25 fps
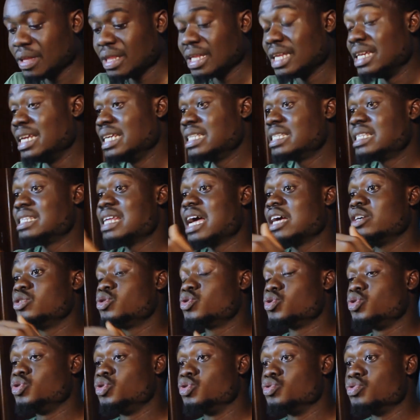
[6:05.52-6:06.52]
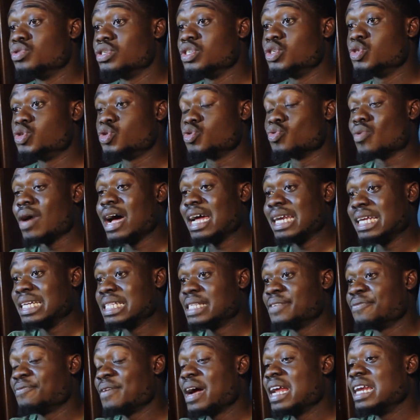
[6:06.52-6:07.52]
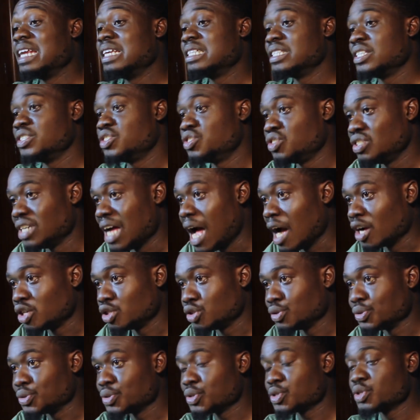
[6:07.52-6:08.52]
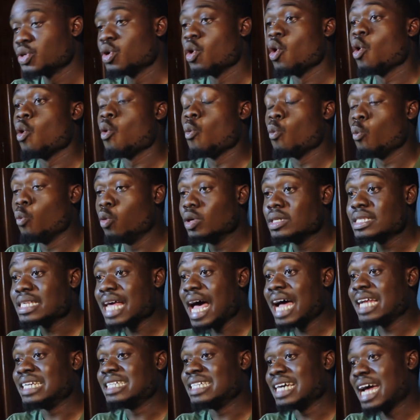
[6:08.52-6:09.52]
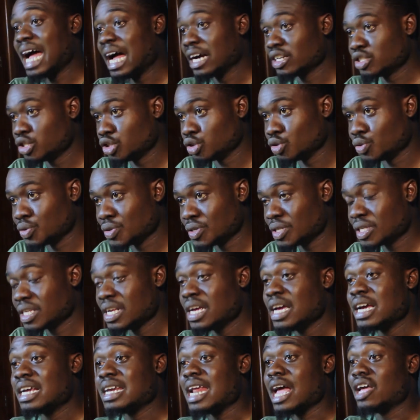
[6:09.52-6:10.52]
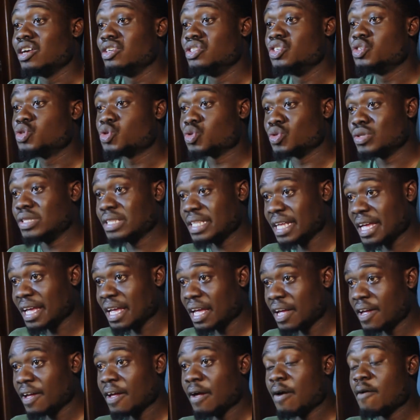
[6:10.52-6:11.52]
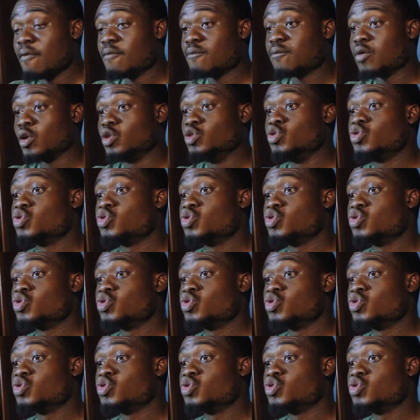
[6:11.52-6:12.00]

The next thing I used to do is to identify necessary actions. What are the actions that you need to take for you